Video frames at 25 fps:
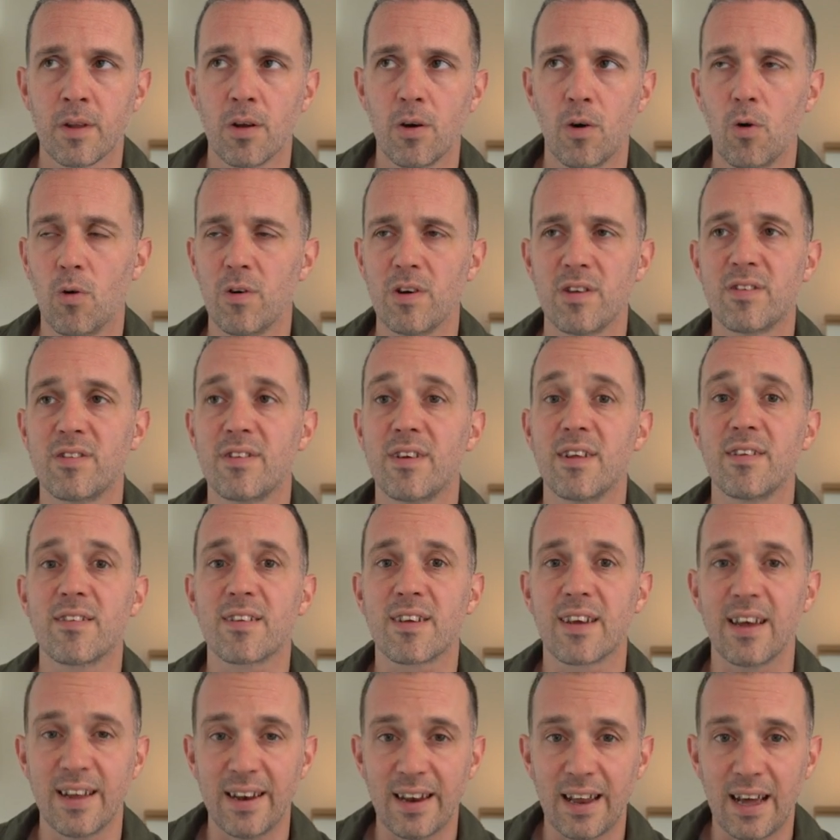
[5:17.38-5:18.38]
or it's
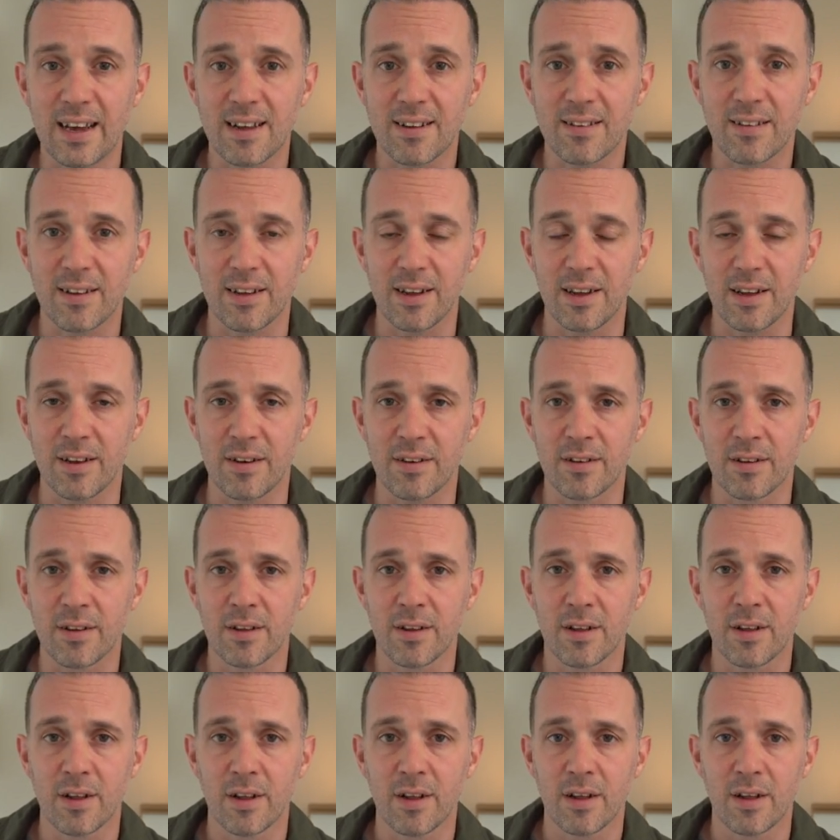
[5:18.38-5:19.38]
disconnected.
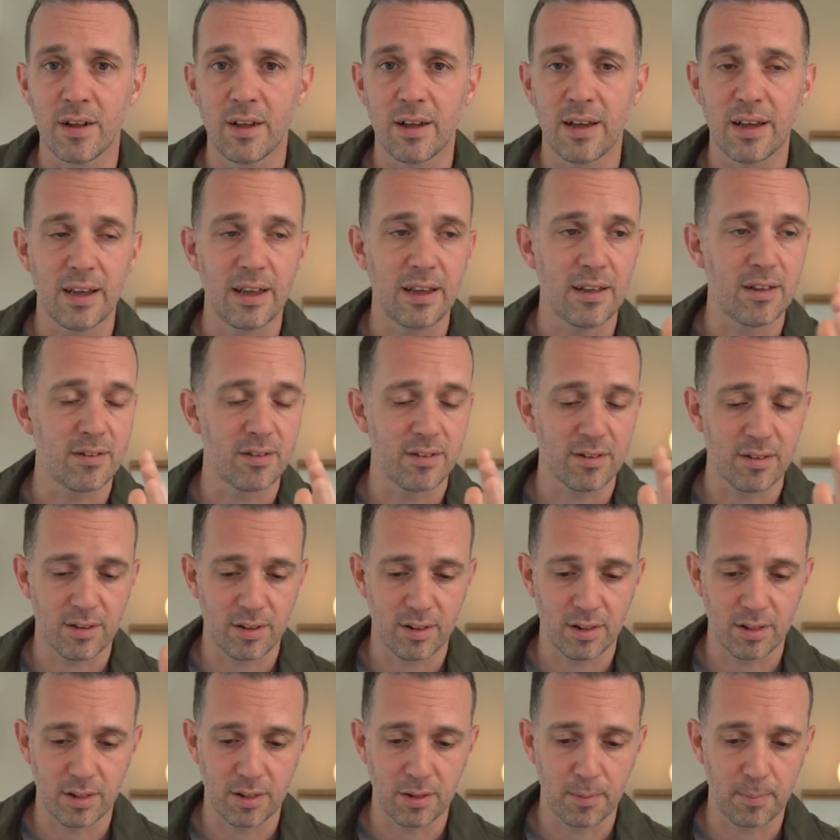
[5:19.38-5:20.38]
It's
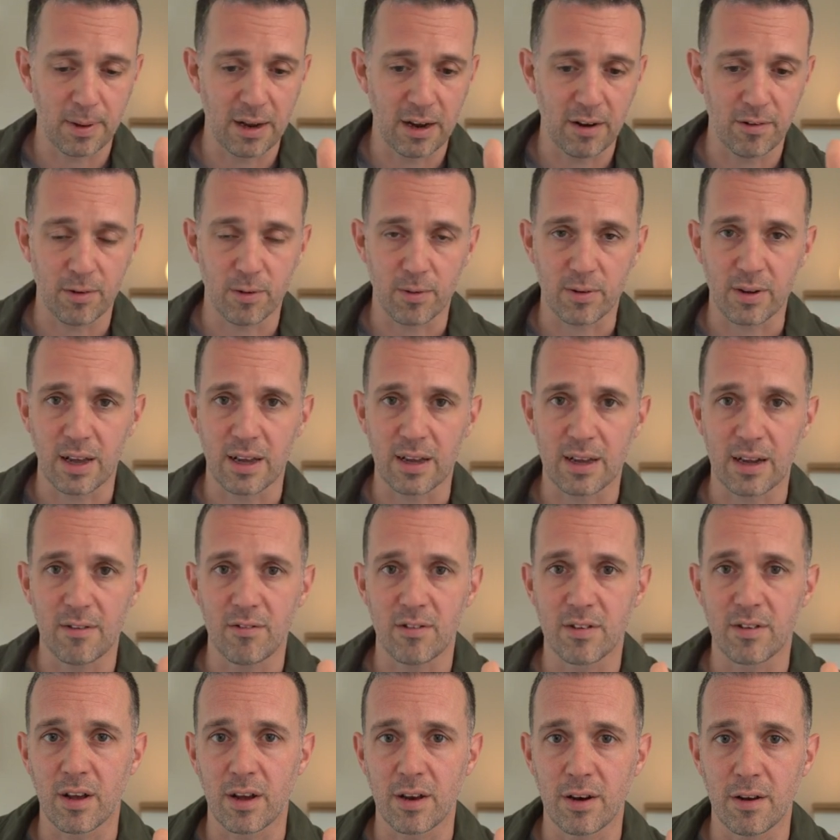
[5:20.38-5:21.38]
the parent or caregiver
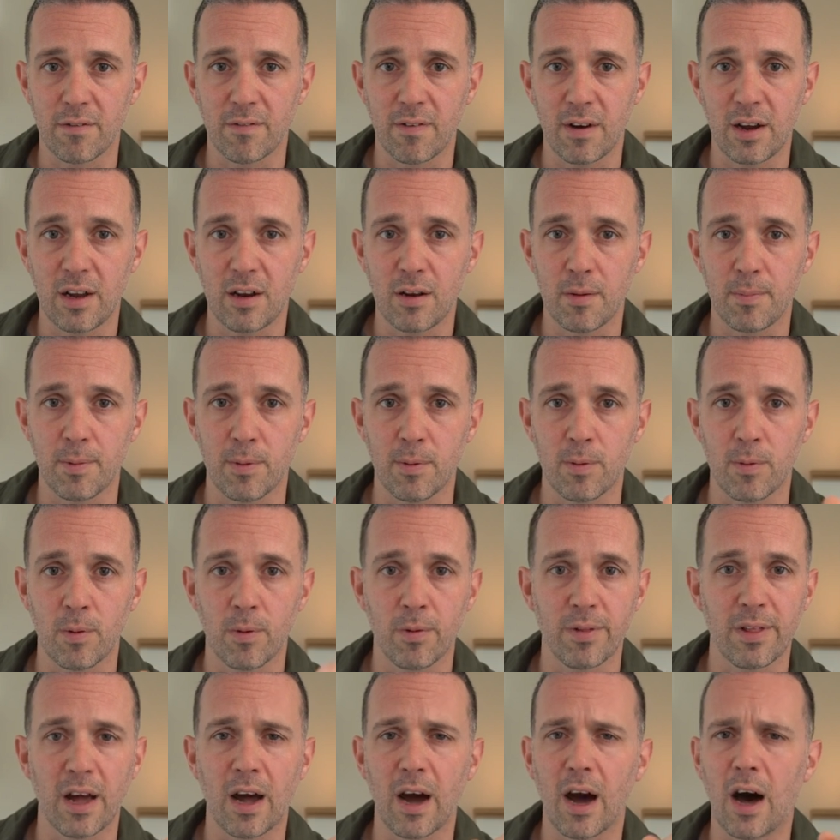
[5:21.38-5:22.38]
is unavailable,
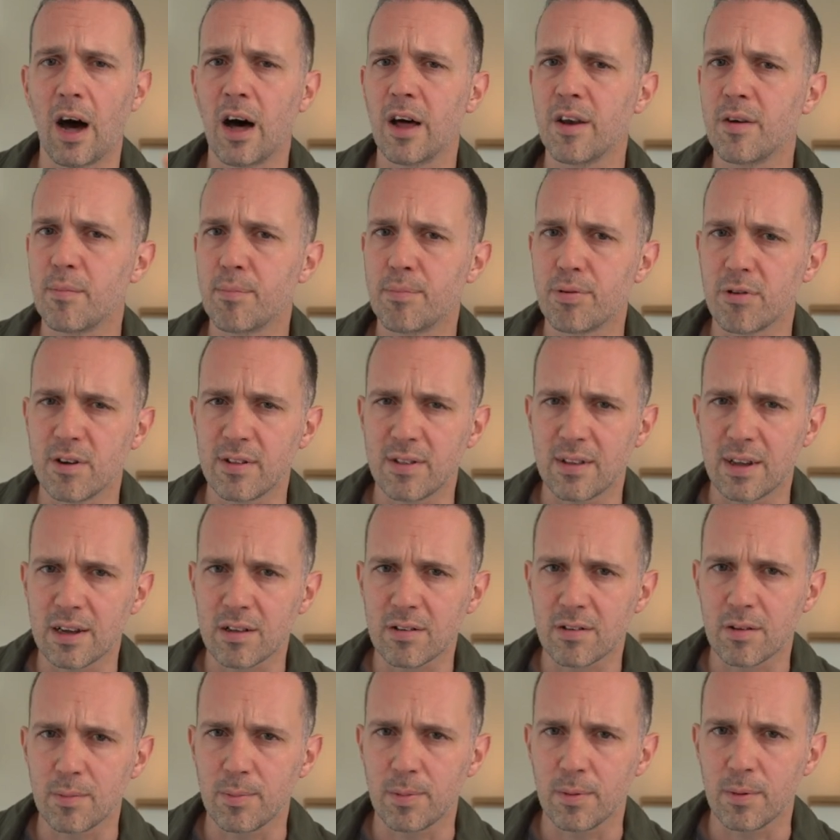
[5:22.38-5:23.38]
or they're
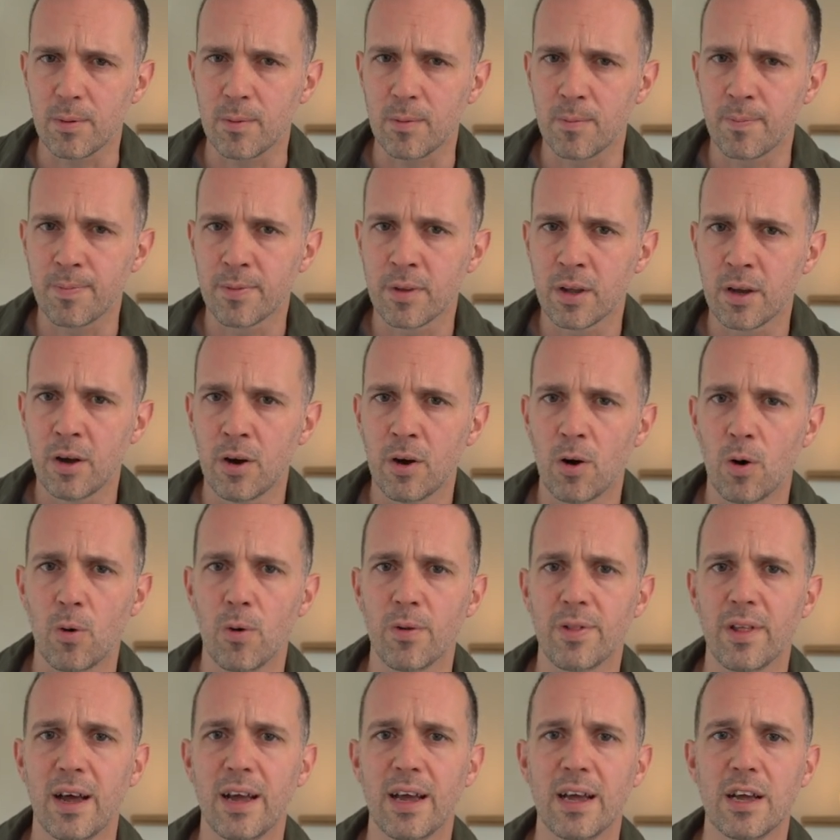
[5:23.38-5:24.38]
unpredictable,
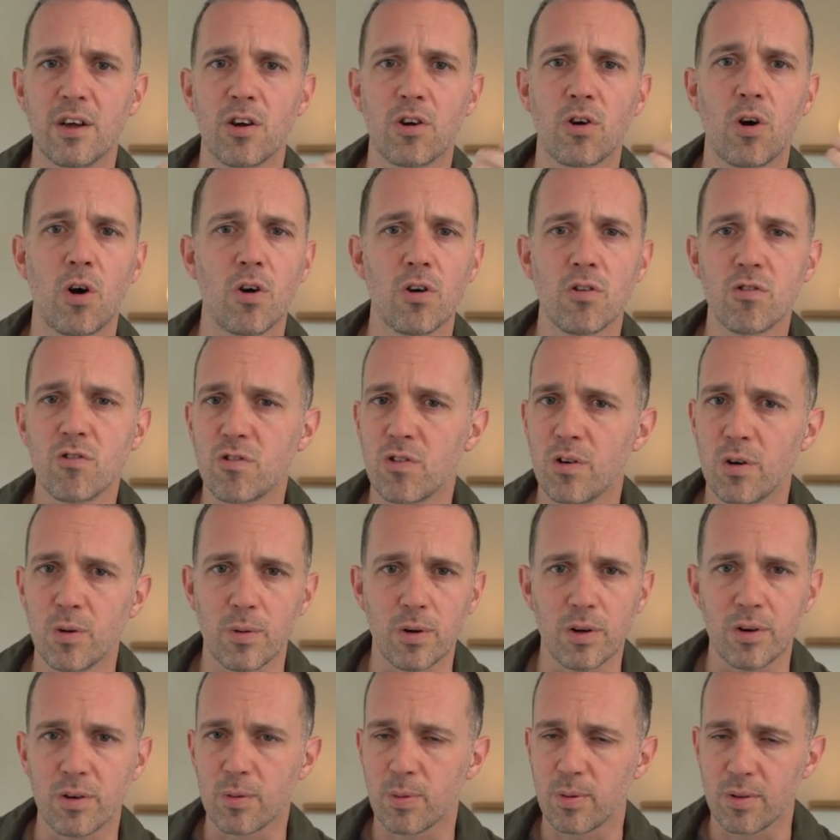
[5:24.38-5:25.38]
or they're
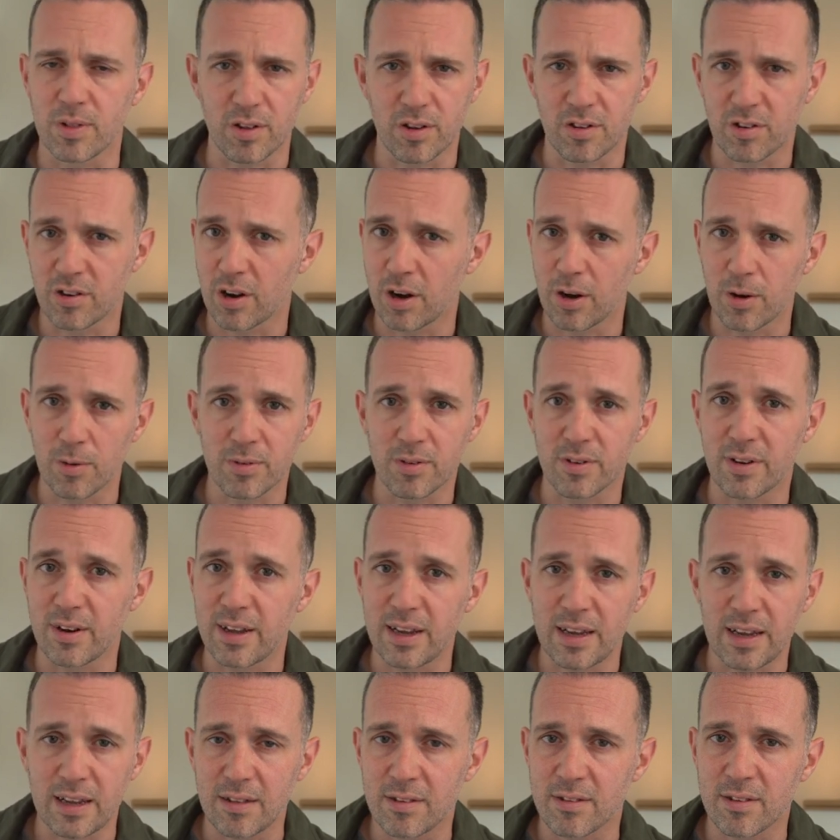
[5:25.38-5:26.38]
incongruent with the child's
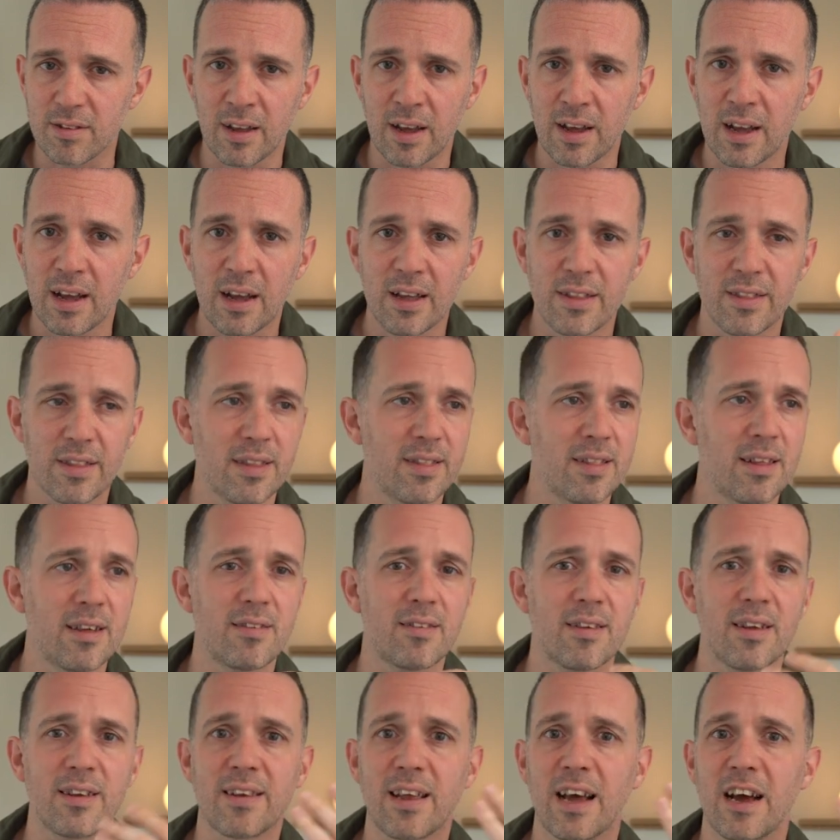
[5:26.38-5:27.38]
needs, then
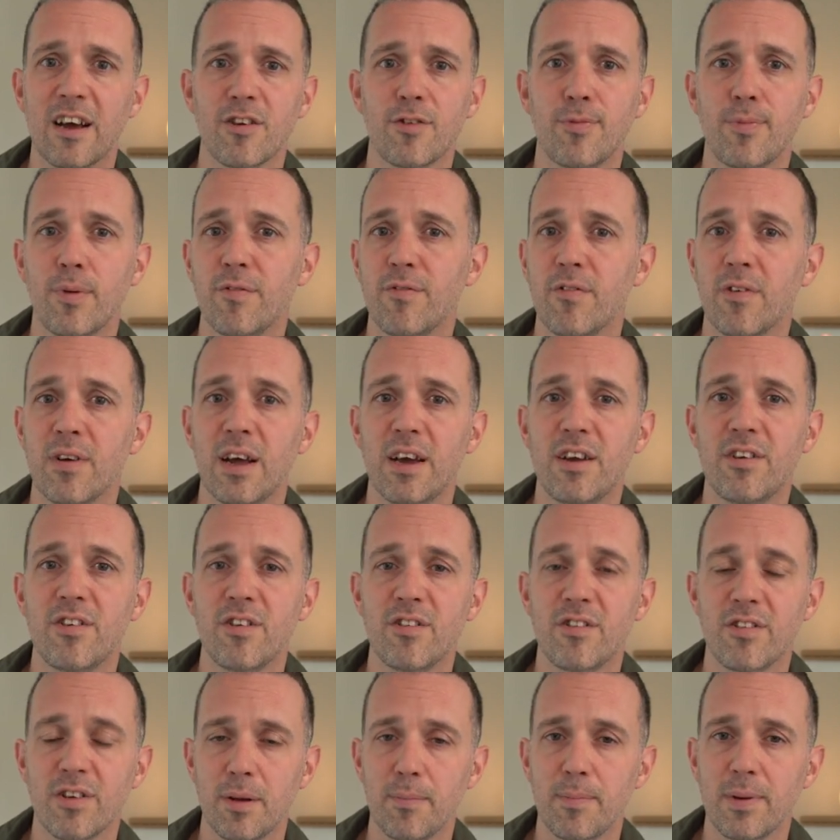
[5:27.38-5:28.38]
this attachment
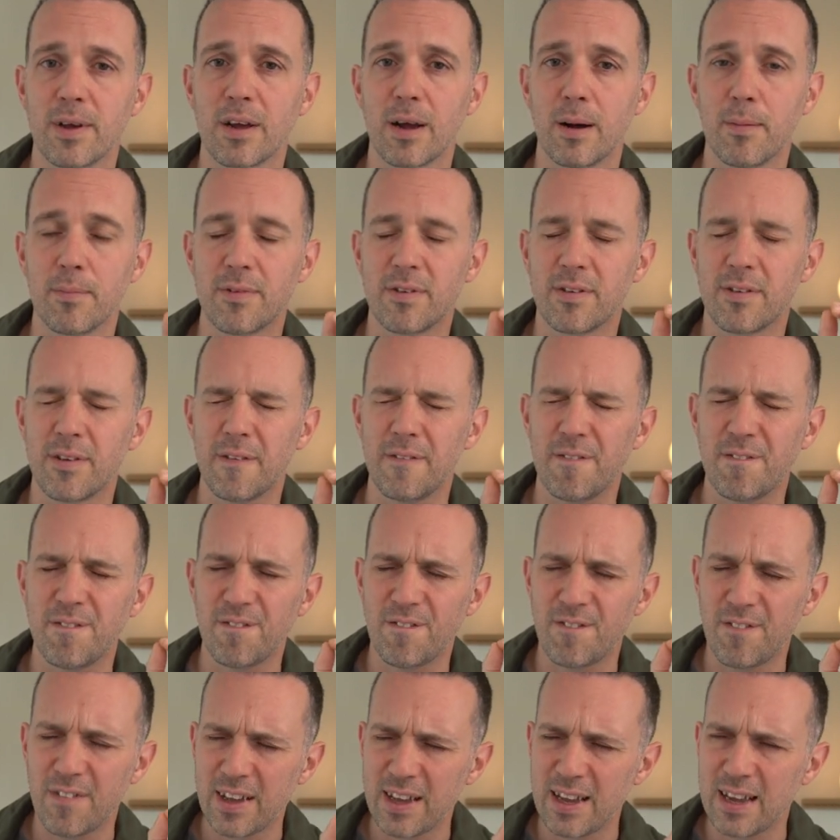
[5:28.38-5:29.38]
relationship becomes
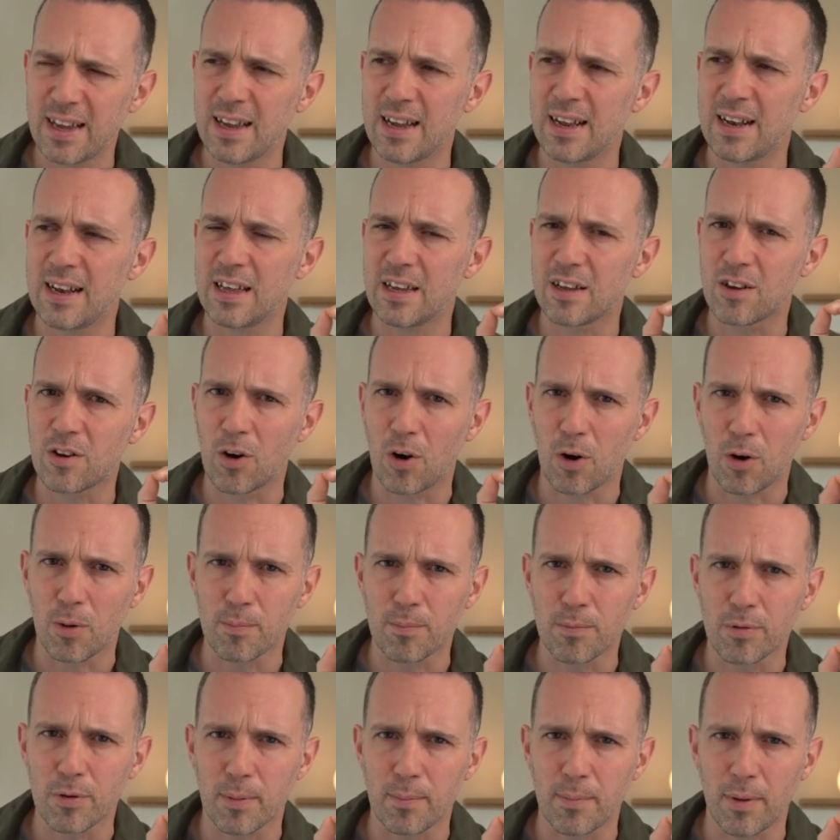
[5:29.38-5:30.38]
severely
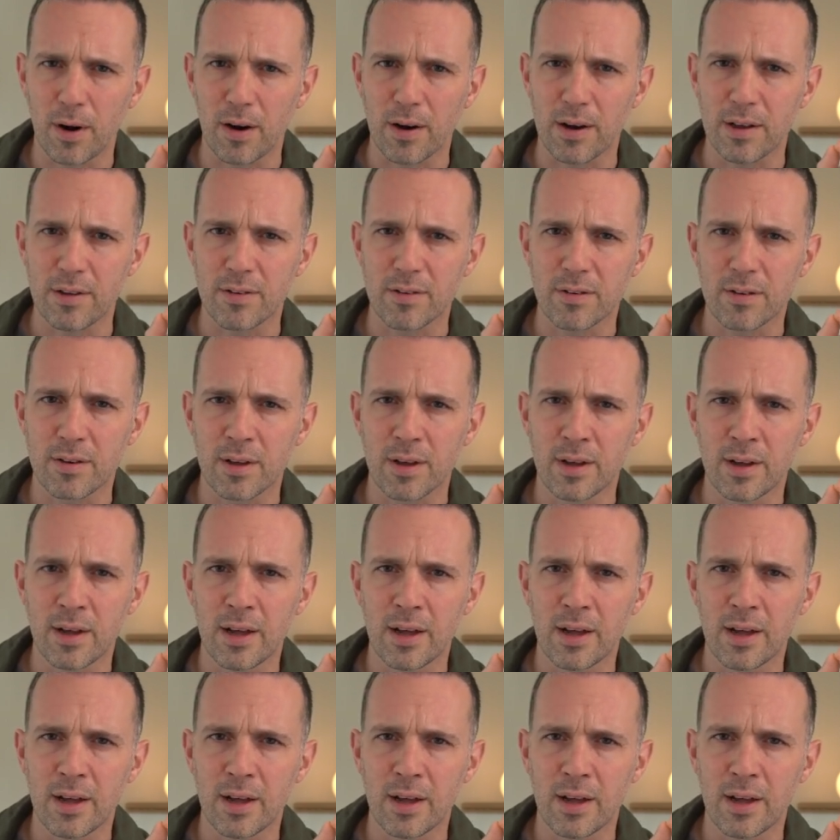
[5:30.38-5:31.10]
compromised.